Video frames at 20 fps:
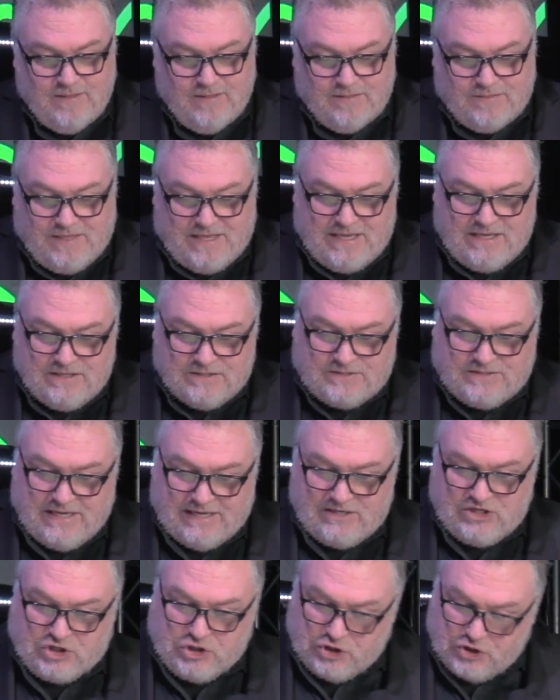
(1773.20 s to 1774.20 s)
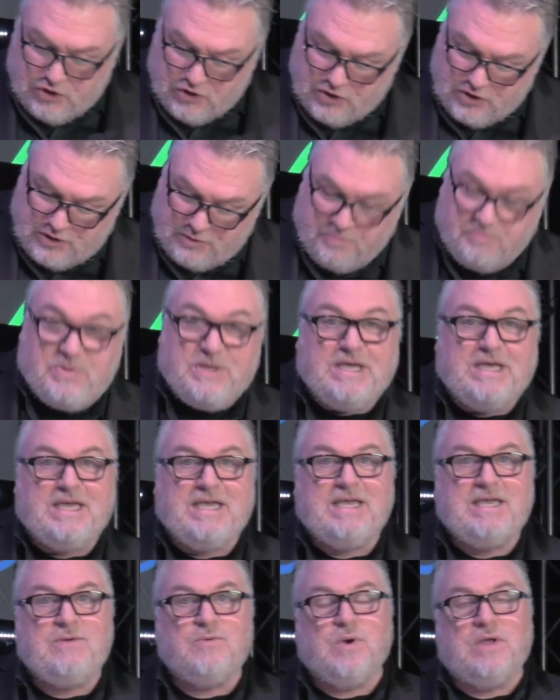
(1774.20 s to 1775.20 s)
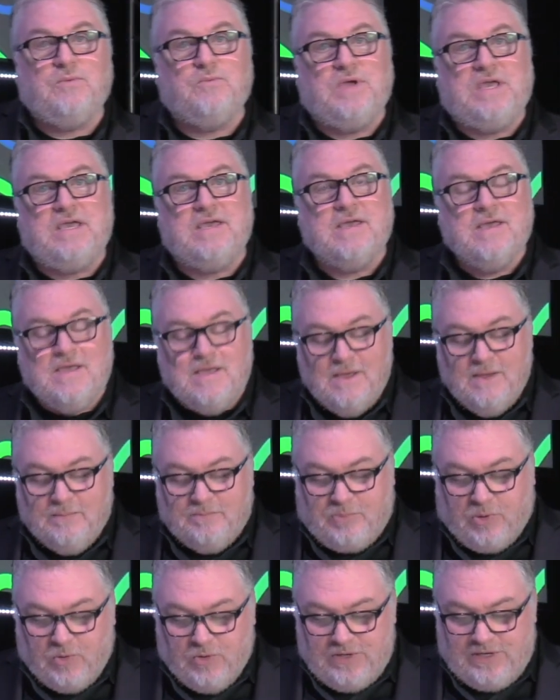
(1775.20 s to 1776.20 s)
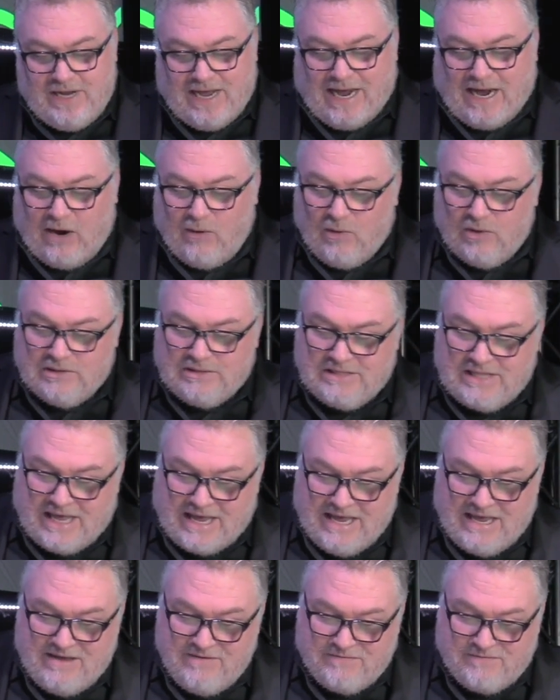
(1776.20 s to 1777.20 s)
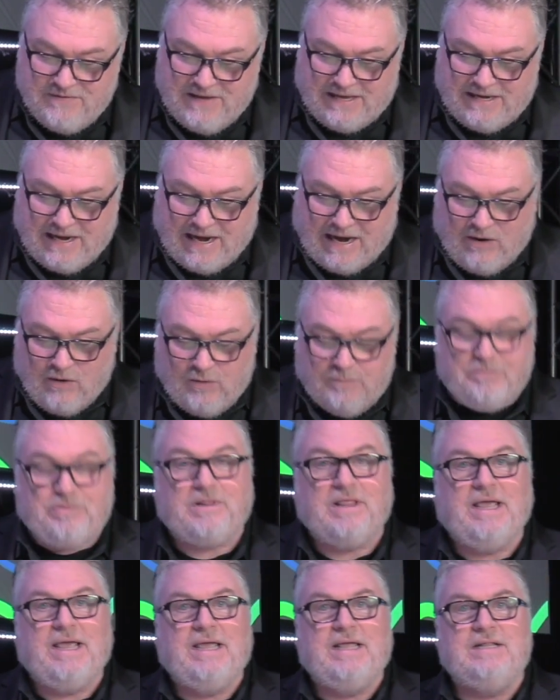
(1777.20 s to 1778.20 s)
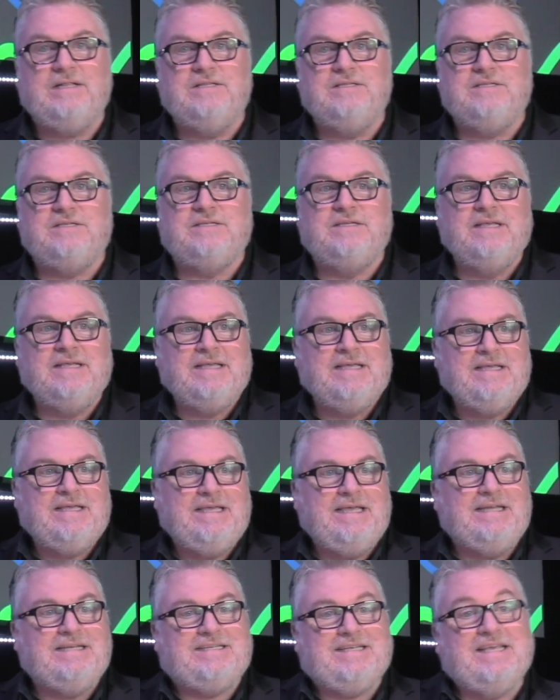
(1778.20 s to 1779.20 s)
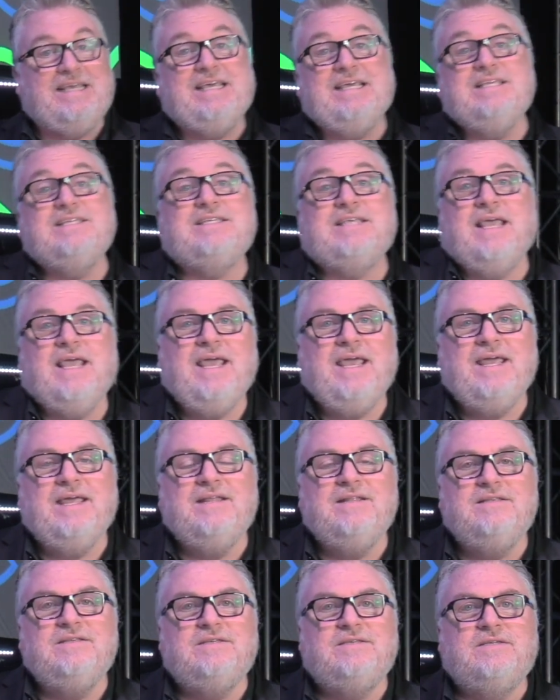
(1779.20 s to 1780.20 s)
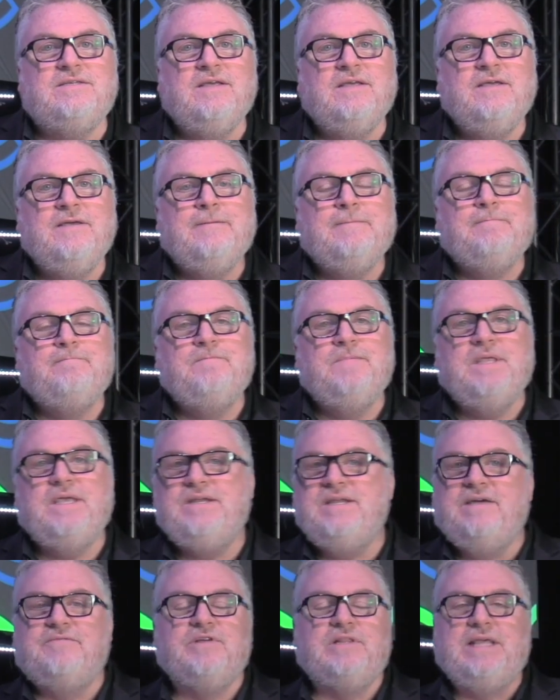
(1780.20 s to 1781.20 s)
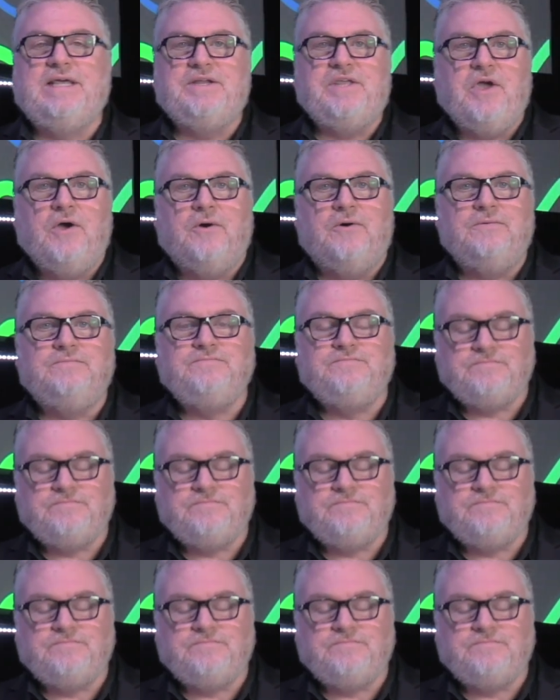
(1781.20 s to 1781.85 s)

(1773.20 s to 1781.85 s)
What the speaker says: things that could be when we put our life and our plans into his hands and never let go.